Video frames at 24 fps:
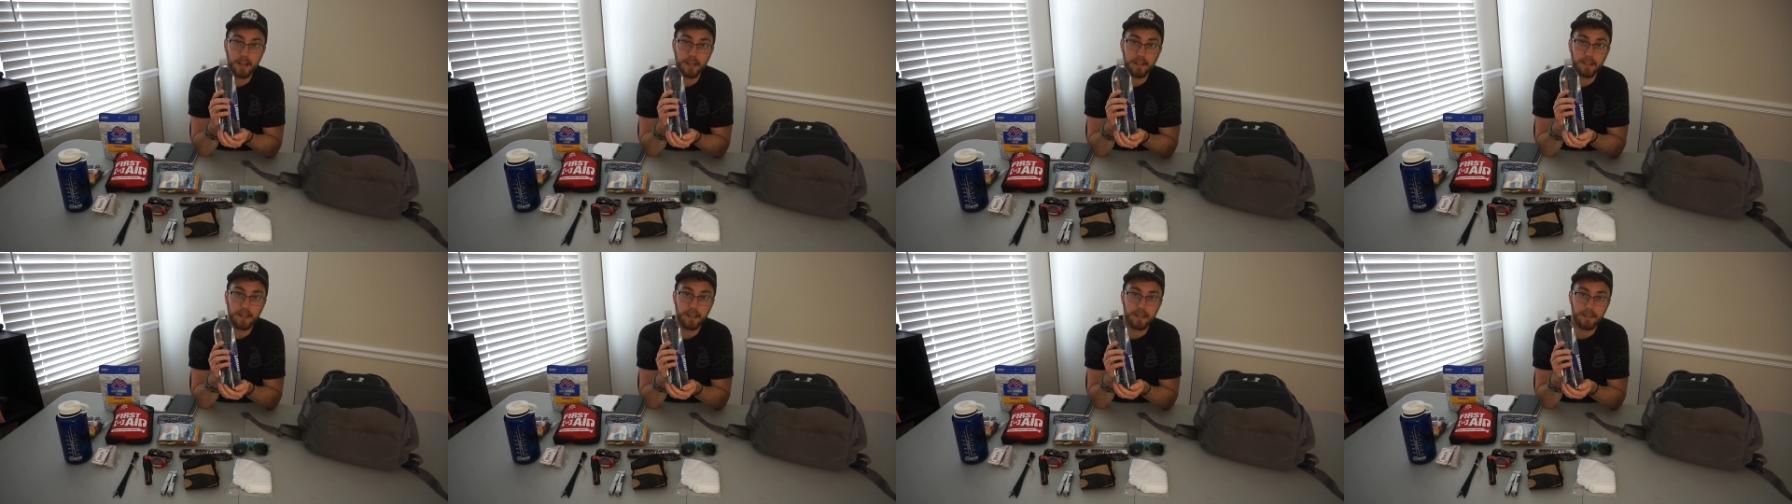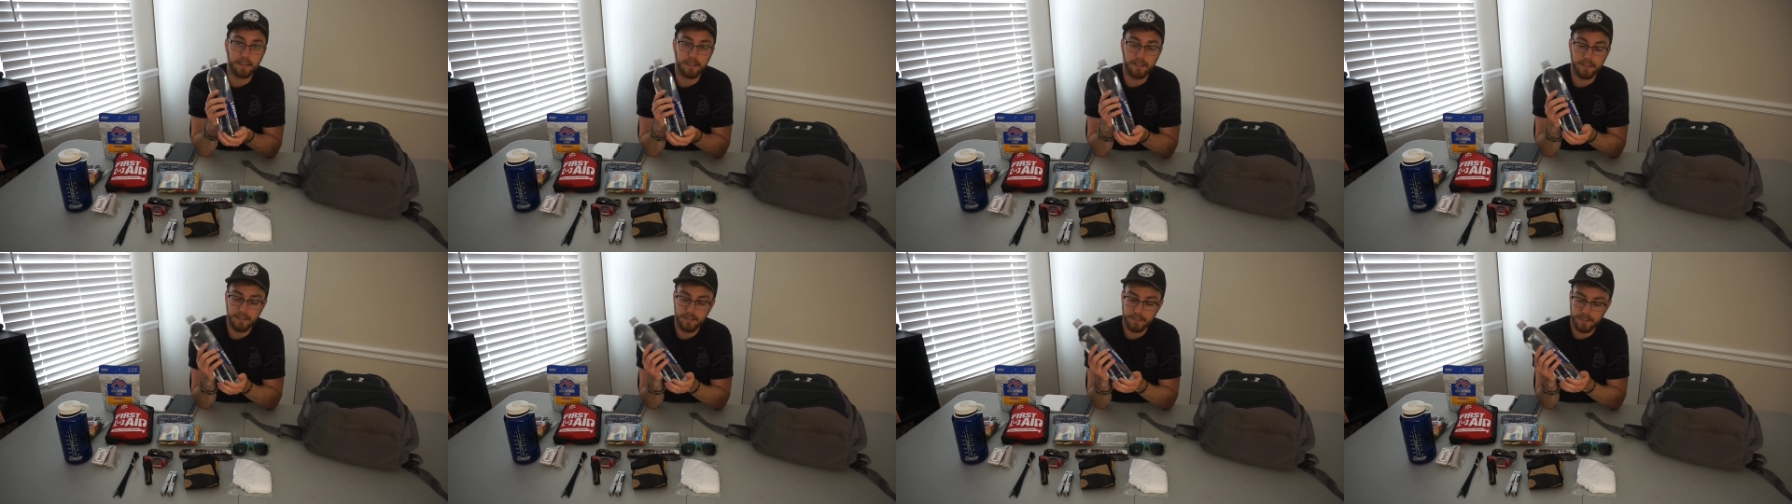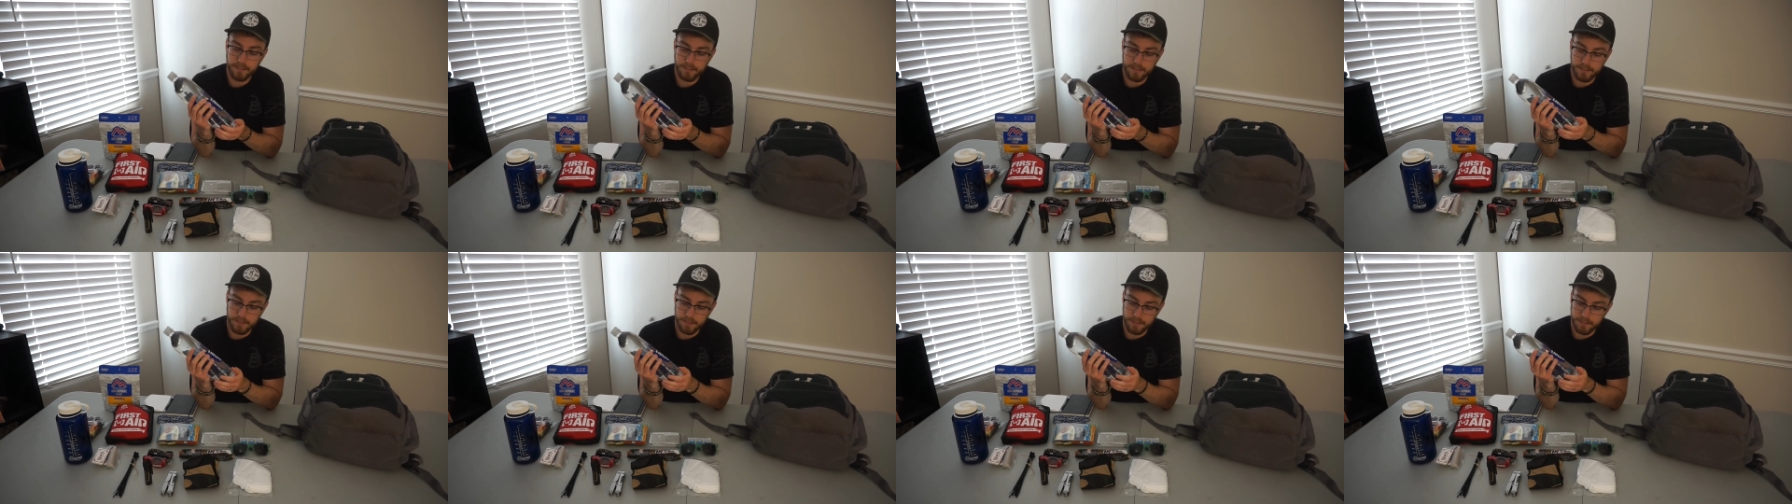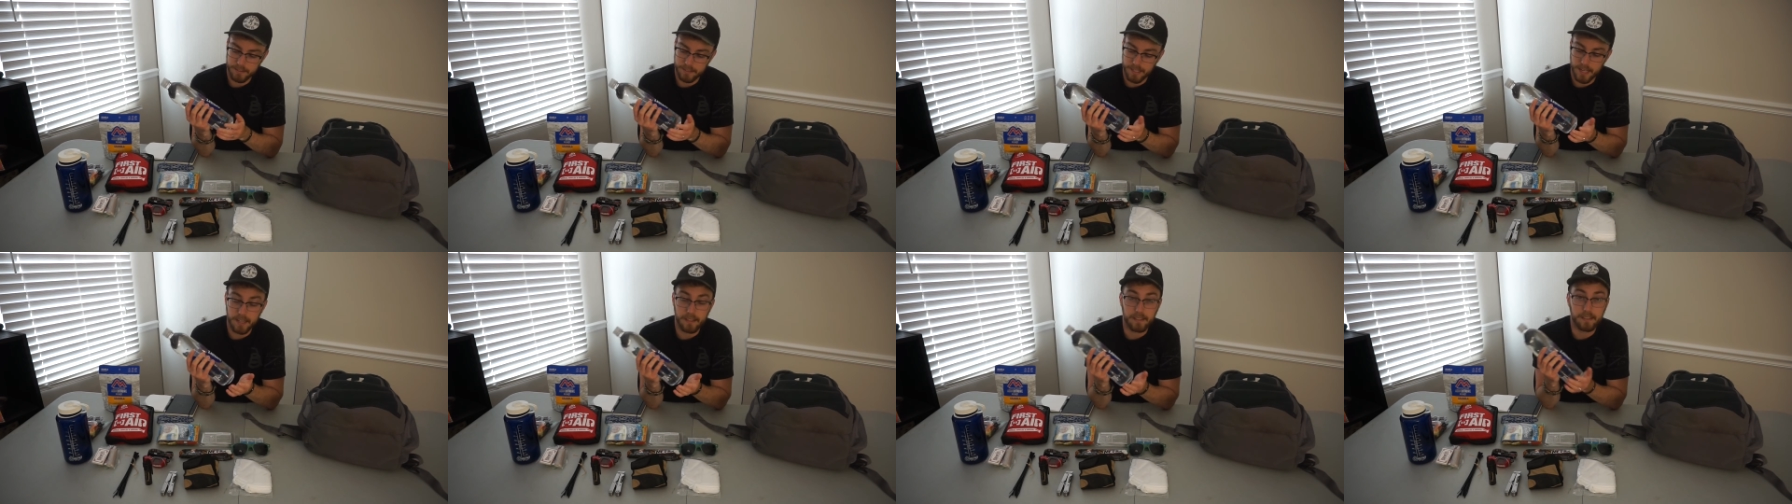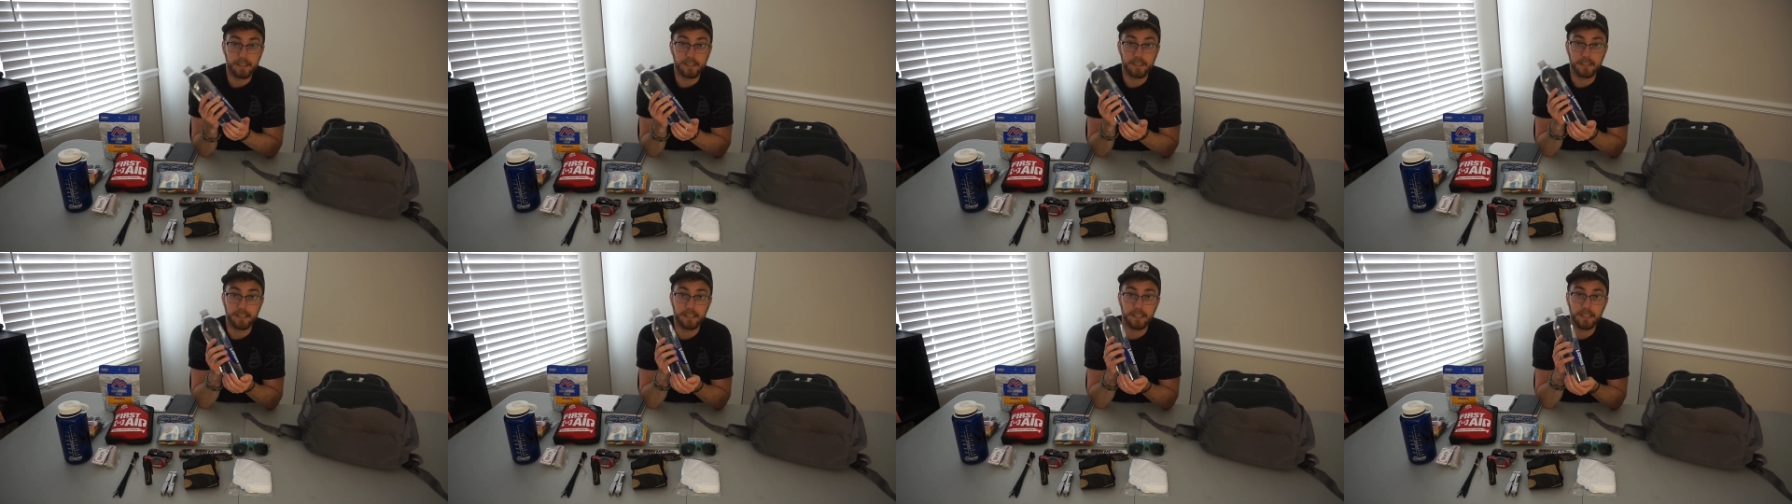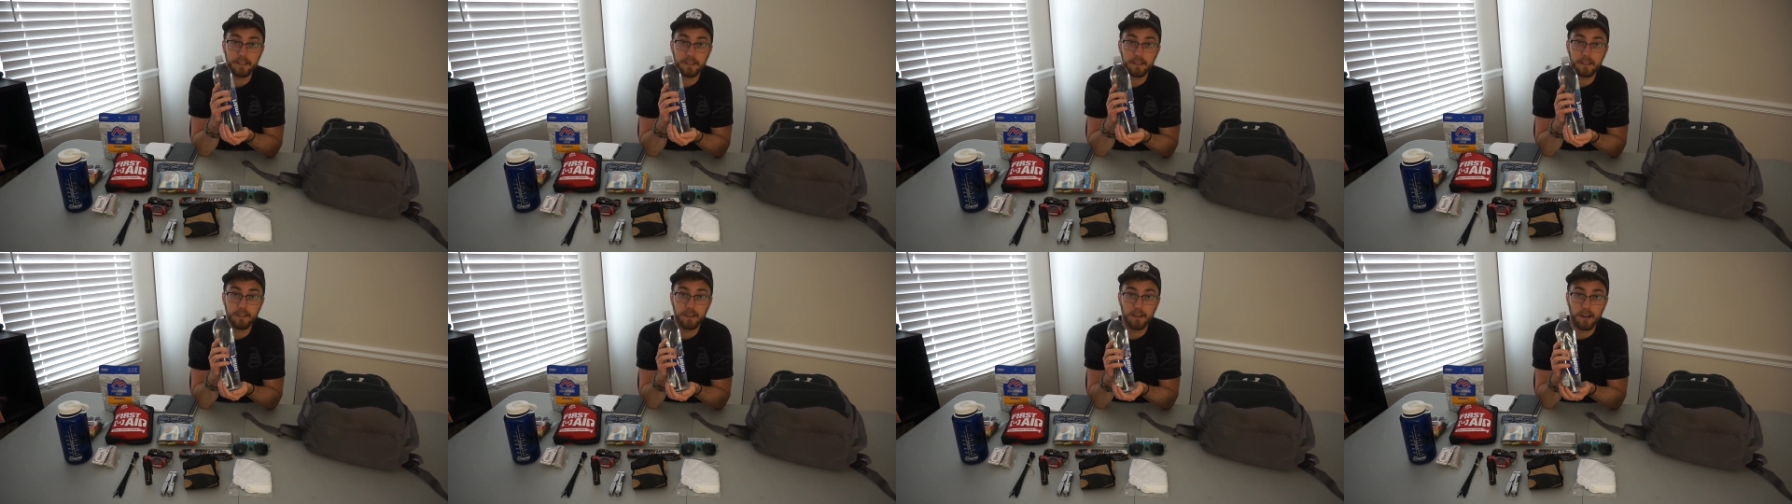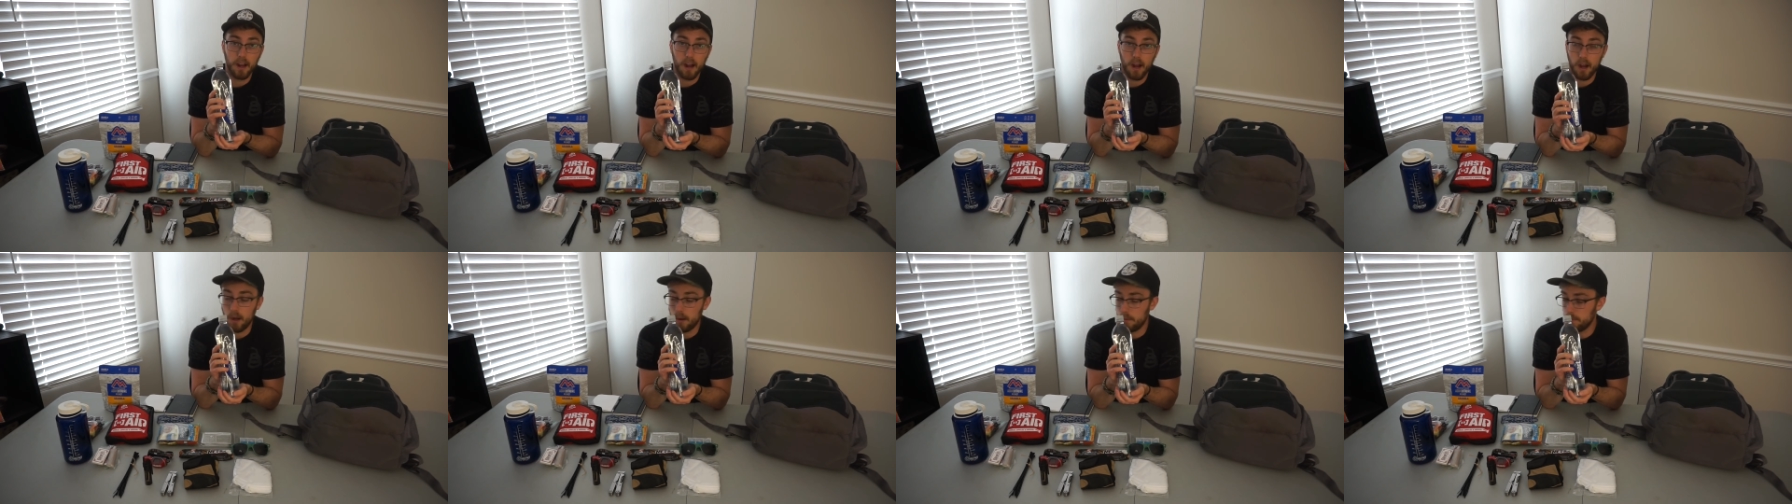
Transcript: I like these. They're exactly 1 liter.